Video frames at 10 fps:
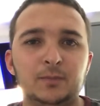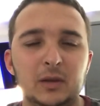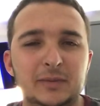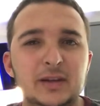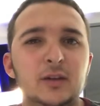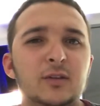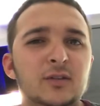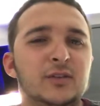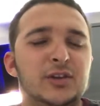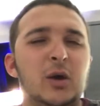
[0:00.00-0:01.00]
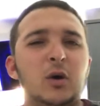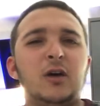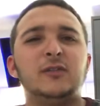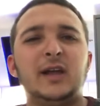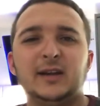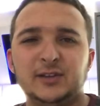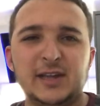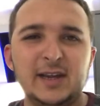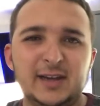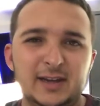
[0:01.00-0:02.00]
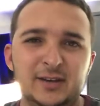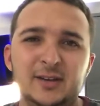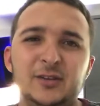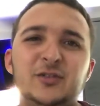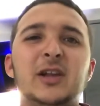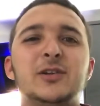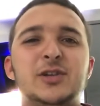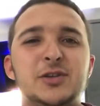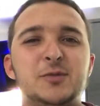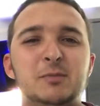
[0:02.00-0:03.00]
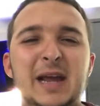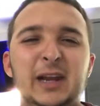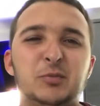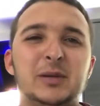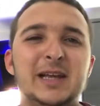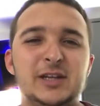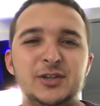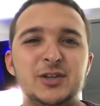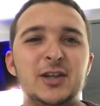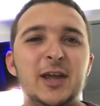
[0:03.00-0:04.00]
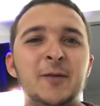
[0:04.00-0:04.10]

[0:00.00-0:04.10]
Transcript: I mean, they don't have like taking Chelsea's ex-players, do they?